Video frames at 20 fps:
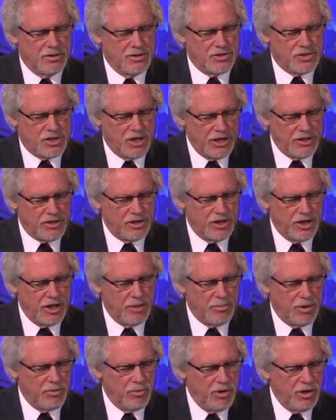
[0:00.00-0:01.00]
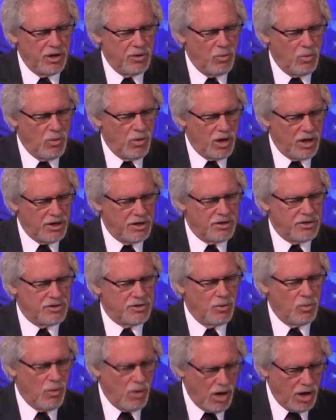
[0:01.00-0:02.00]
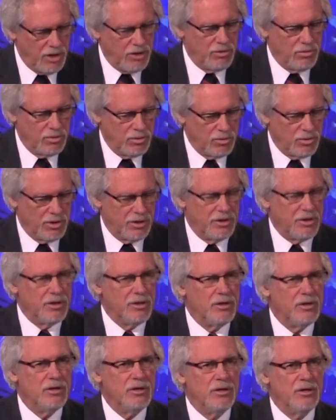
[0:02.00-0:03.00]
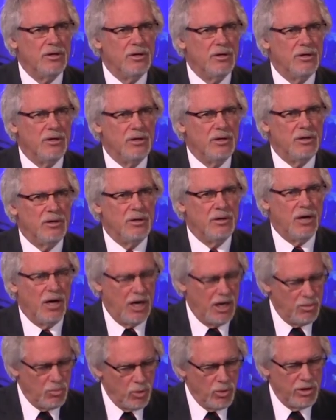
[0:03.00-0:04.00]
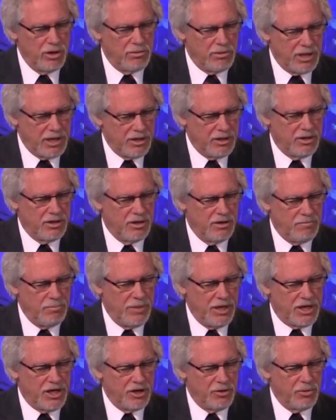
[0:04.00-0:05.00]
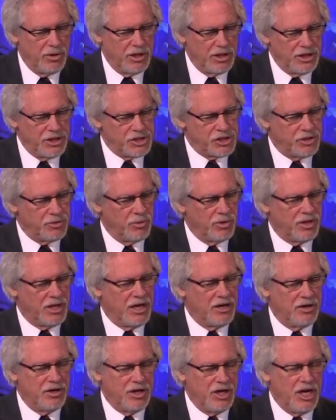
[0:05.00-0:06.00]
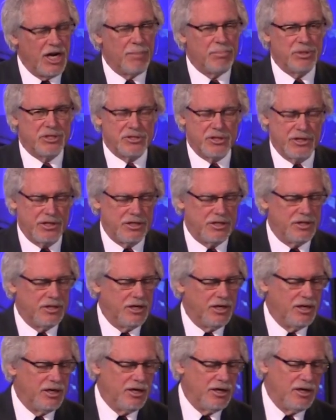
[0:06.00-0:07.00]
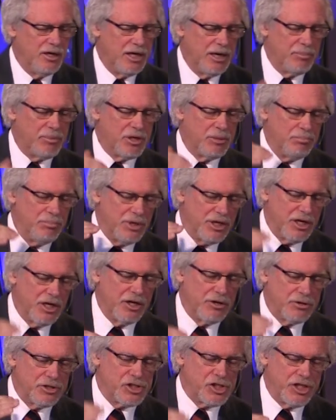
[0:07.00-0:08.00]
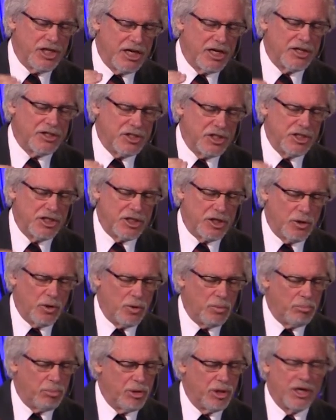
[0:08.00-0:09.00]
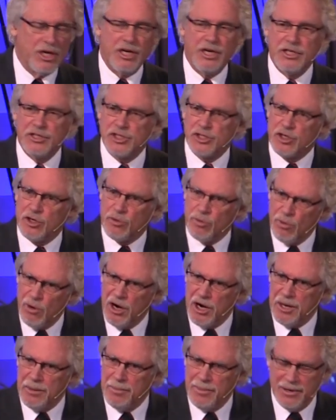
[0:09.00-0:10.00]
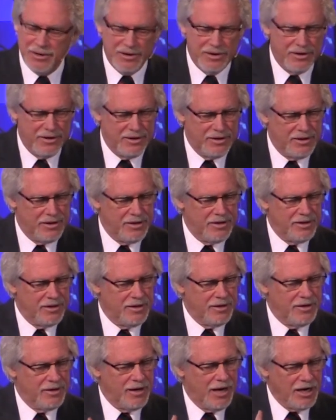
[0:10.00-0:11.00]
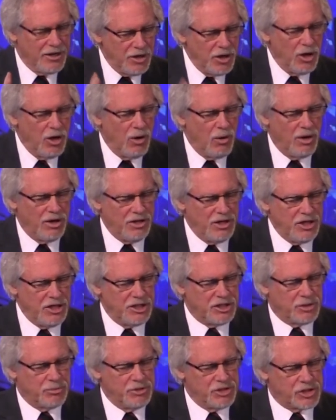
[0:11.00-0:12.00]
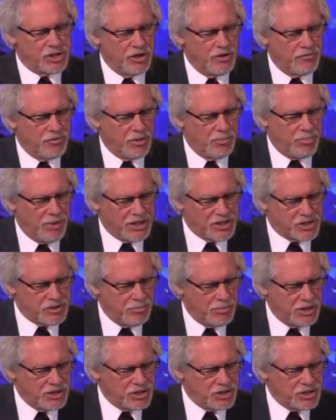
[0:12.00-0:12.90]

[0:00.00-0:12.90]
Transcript: to say to him, I really want to want you, Lord. I am weary of making religion without any appetite. I'm committing Christianity in cold blood, and it's a crime. I know I need to reserve the best of